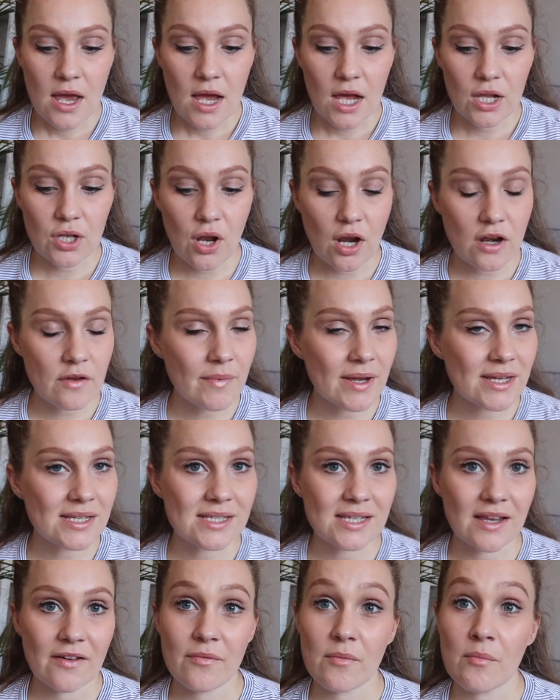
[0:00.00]
a lot of my
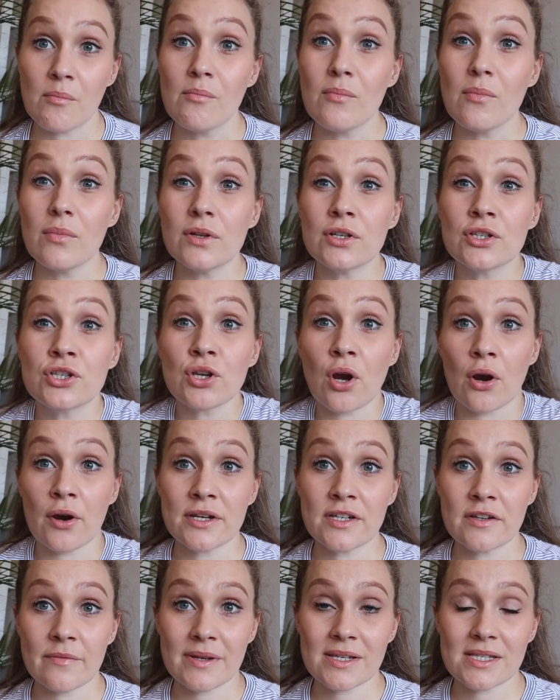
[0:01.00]
stuff,
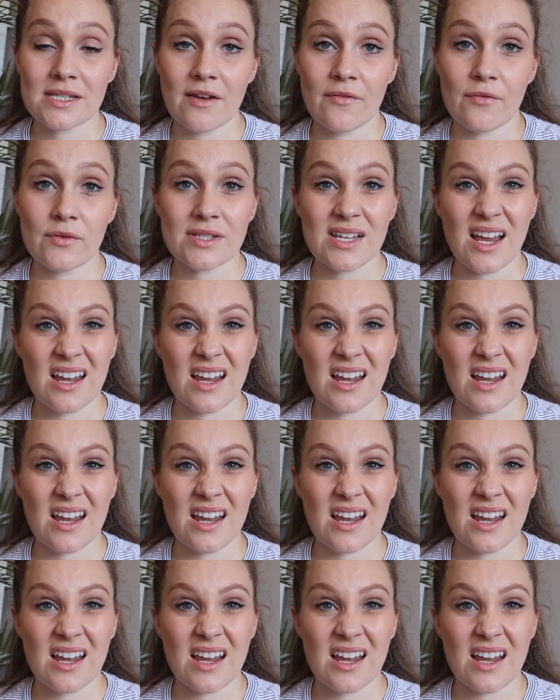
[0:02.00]
majority of my stuff was